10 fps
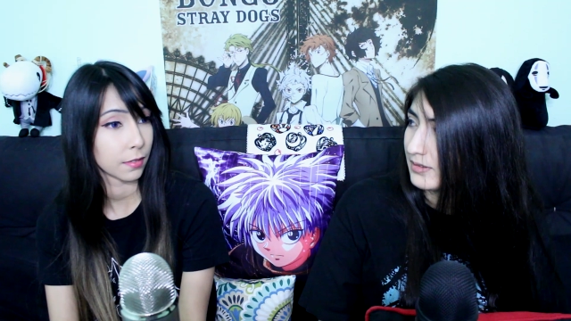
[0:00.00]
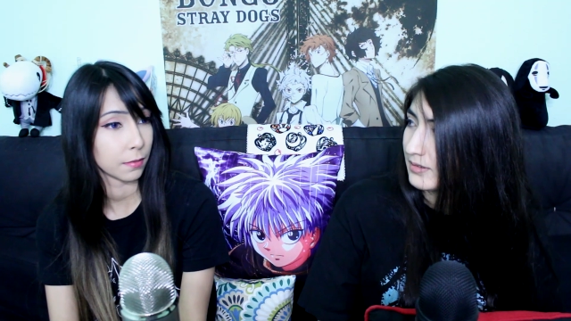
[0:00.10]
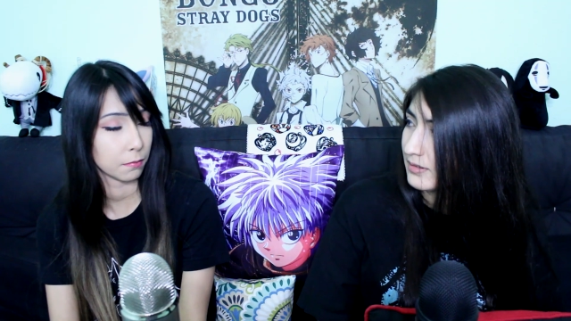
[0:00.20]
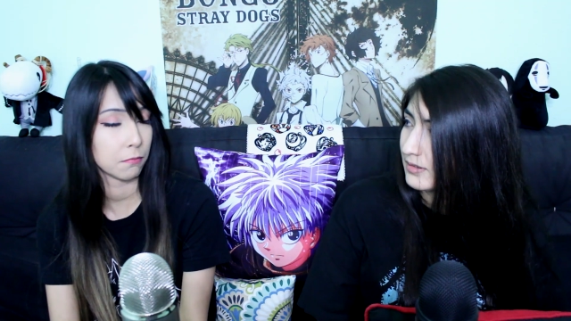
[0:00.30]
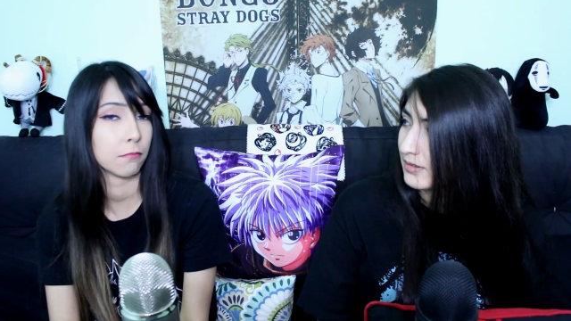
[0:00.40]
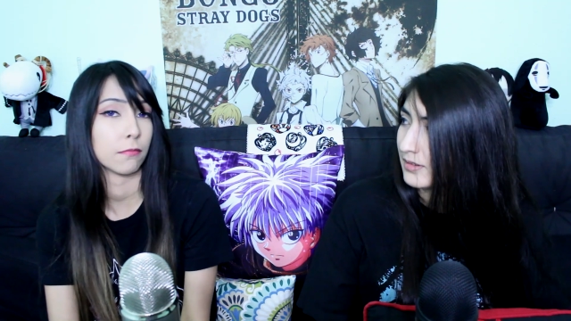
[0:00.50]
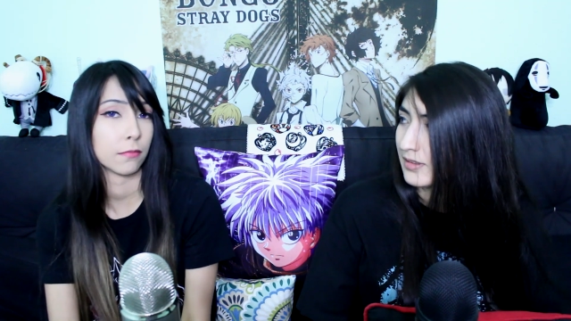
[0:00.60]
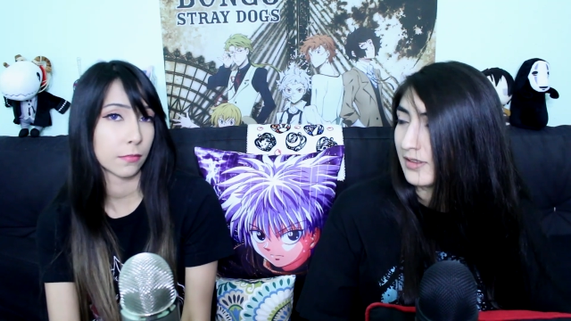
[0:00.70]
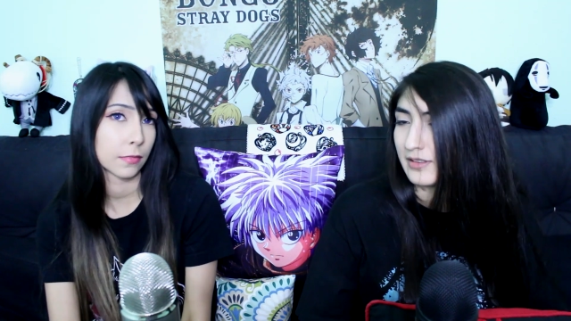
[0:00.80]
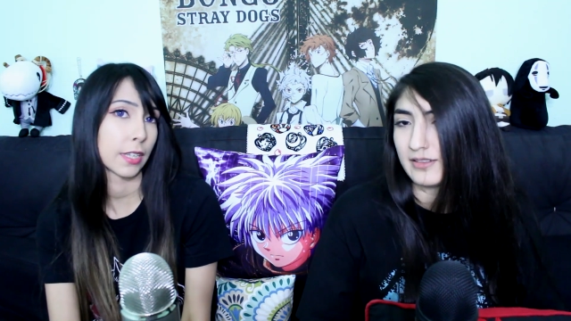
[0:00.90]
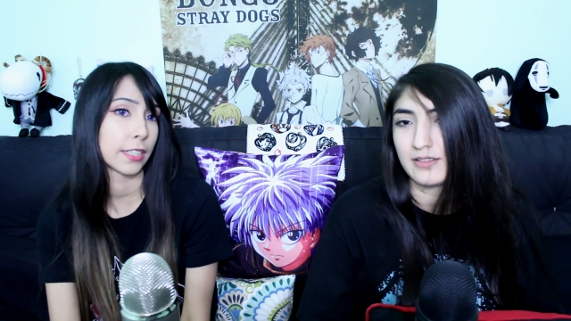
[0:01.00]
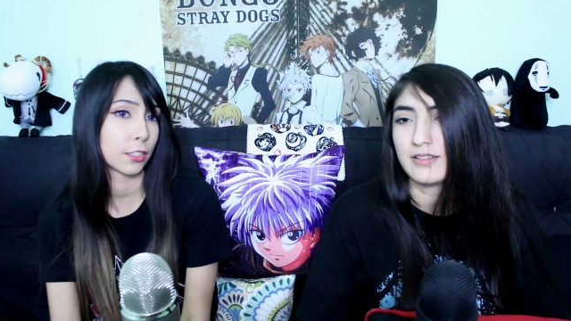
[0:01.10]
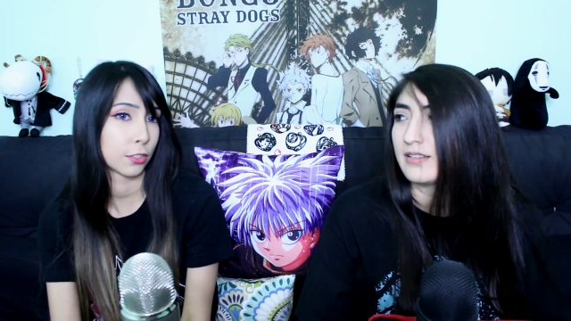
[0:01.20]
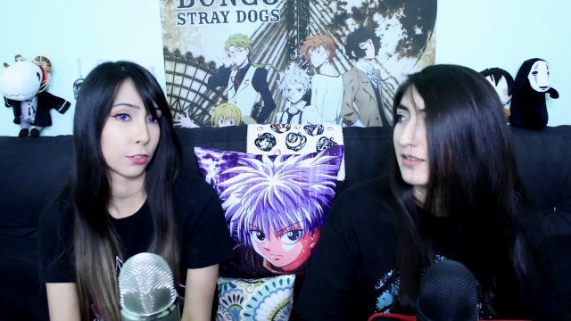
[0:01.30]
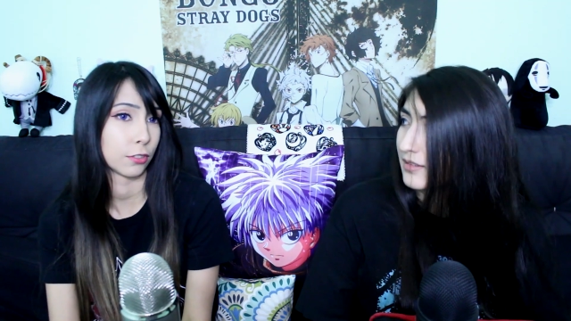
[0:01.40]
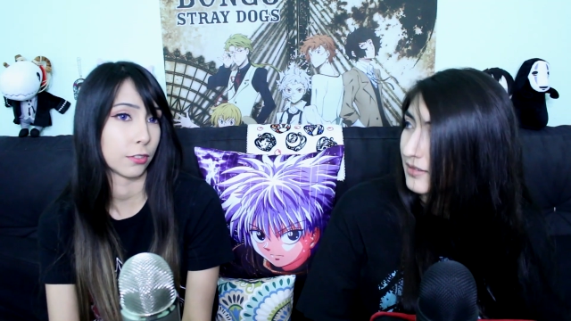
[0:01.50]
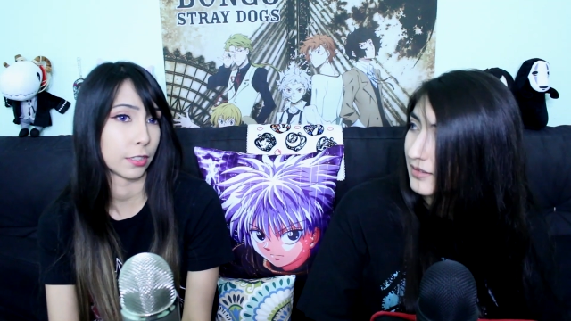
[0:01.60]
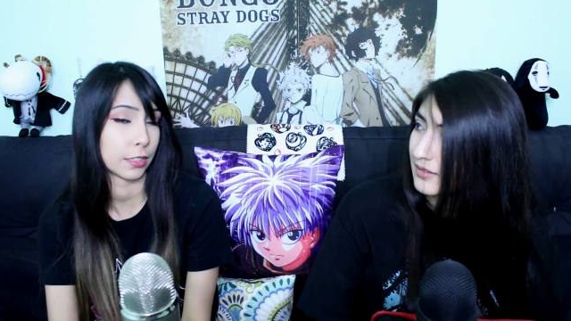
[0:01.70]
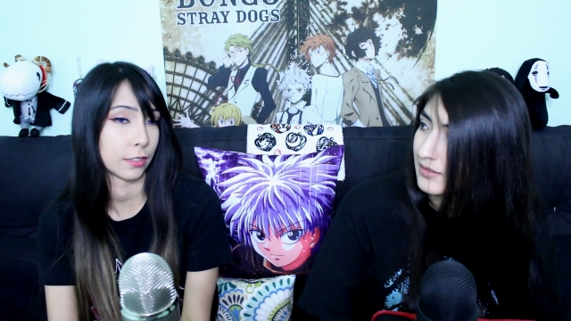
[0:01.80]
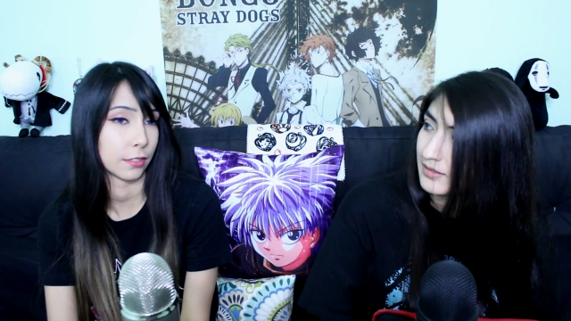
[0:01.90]
Speaker 1: Mm-hmm. That's true.
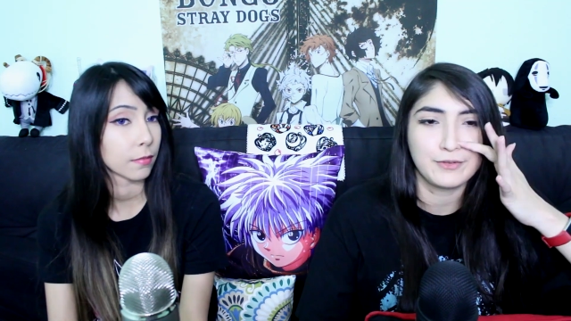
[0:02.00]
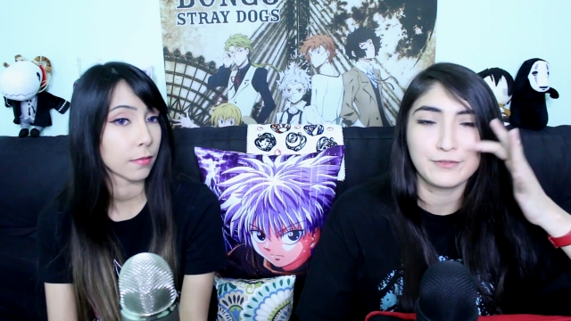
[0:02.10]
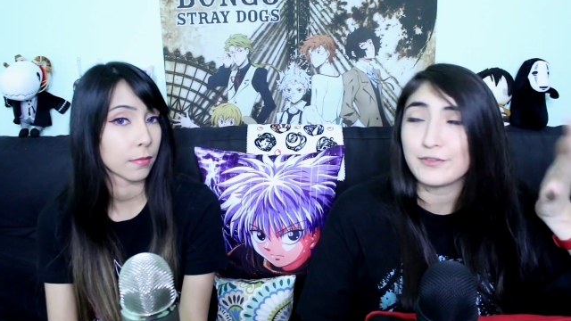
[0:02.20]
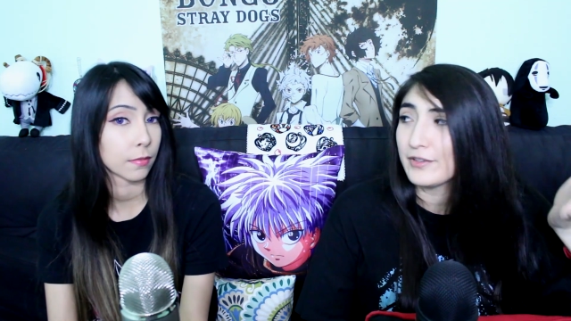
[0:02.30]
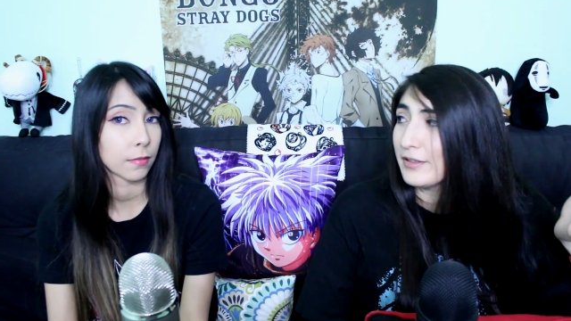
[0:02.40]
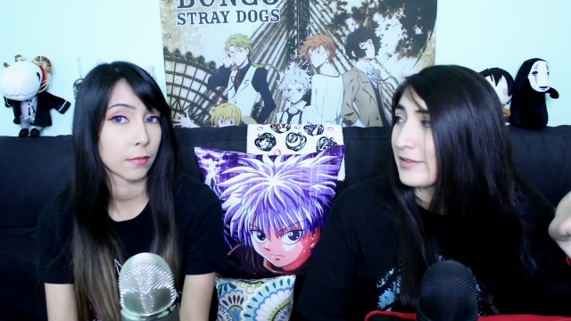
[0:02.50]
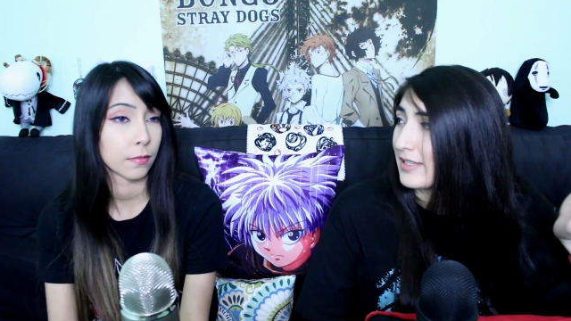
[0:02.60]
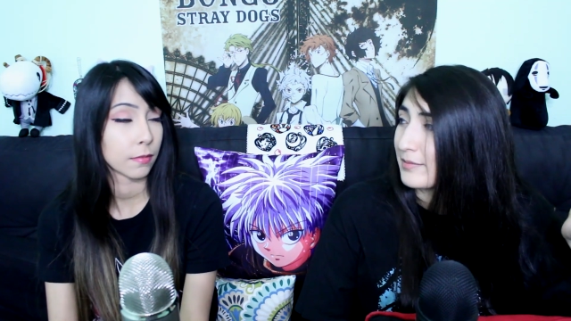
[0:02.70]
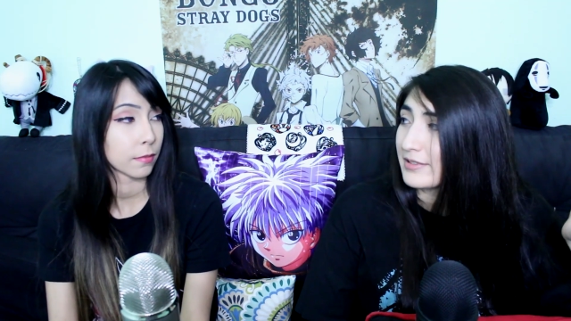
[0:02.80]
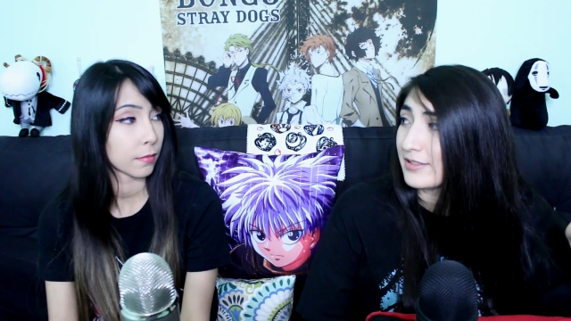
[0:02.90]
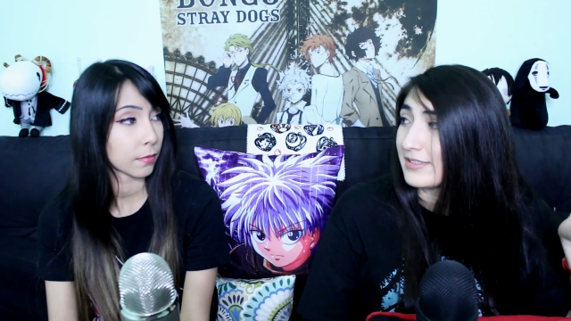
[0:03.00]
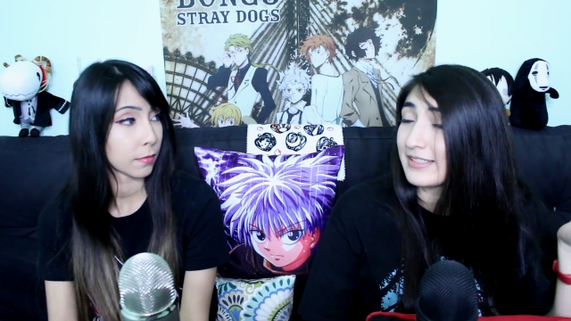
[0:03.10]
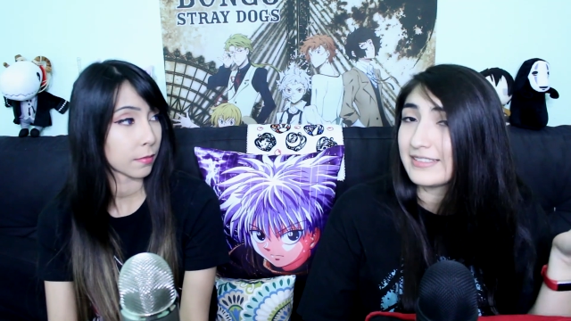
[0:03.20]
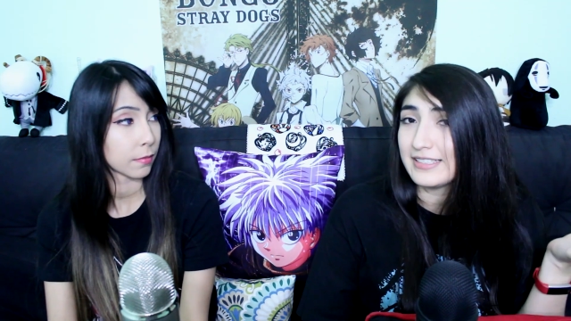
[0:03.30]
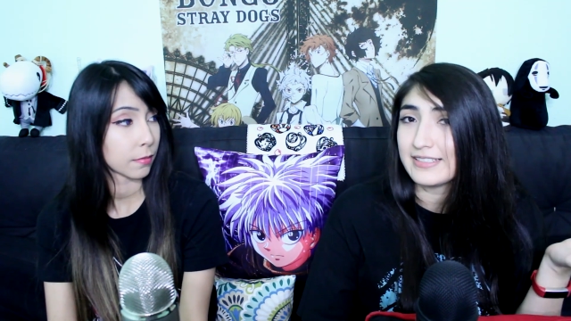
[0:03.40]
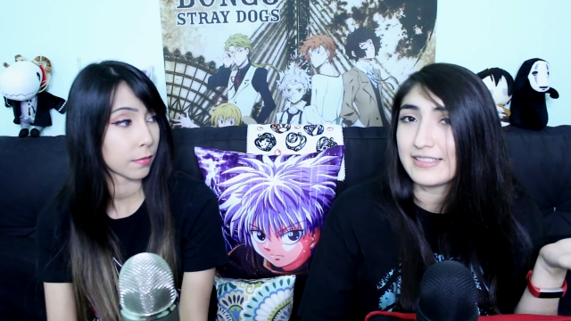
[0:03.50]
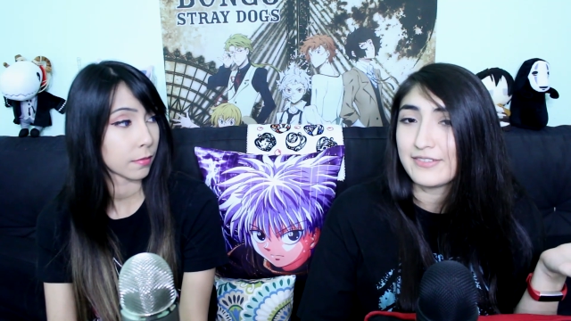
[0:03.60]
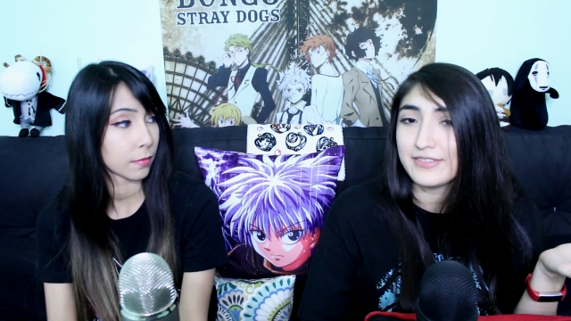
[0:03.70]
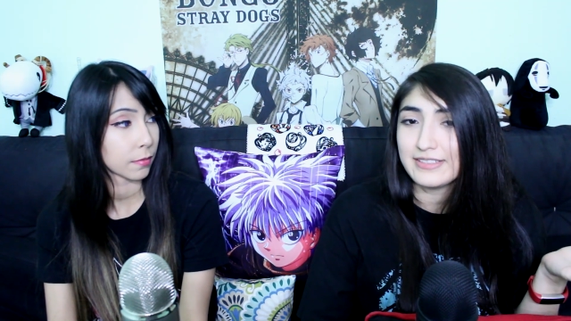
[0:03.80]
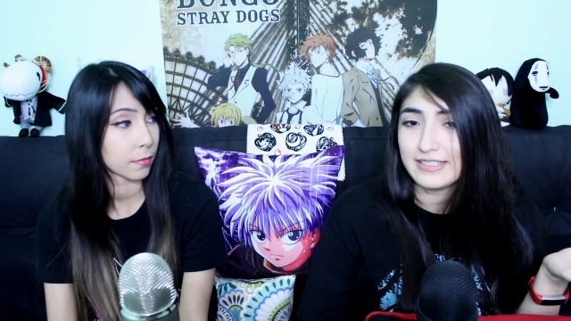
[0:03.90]
Also. Before with episode 16 and
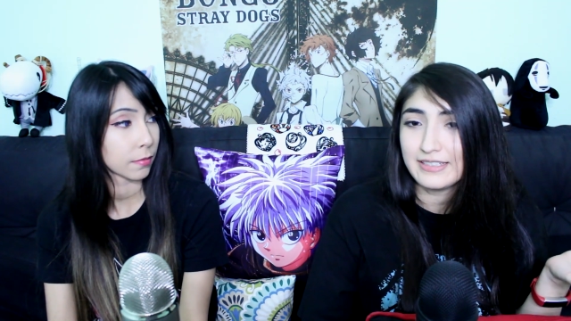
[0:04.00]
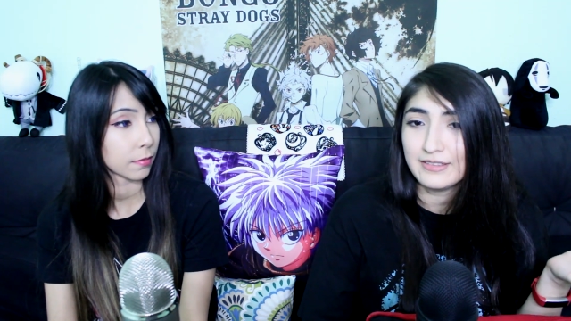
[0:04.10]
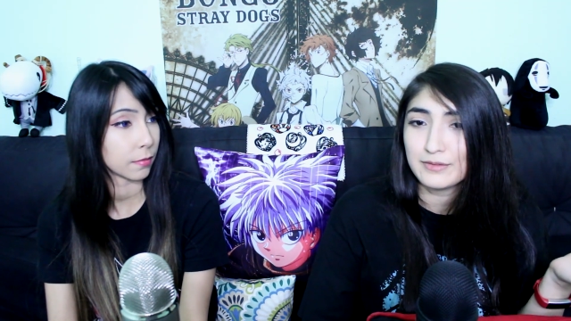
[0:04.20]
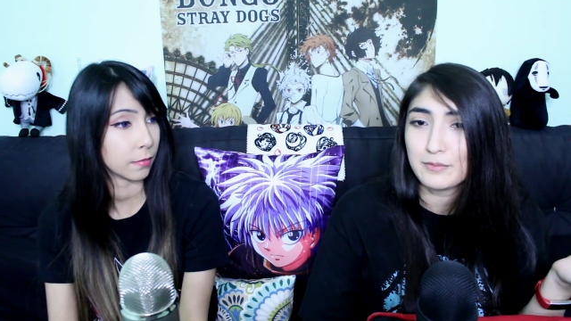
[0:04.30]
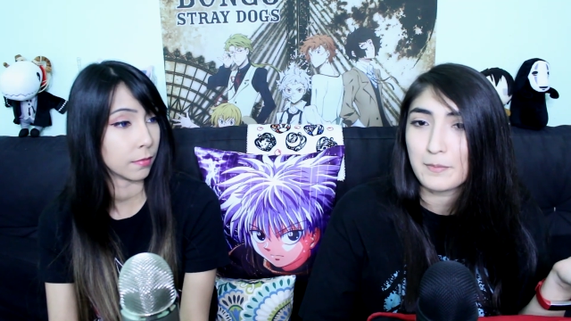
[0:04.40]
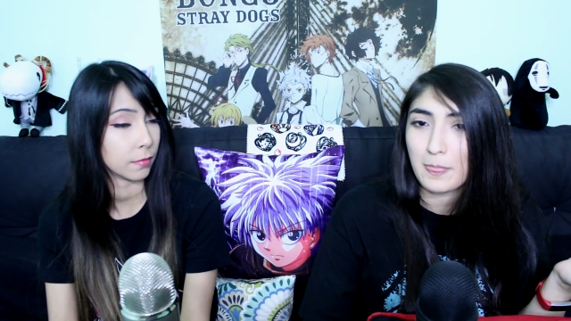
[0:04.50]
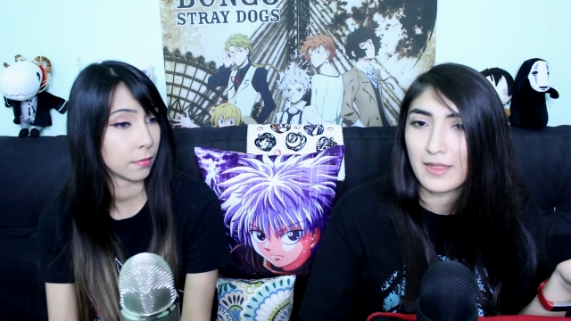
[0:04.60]
17, mm-hmm.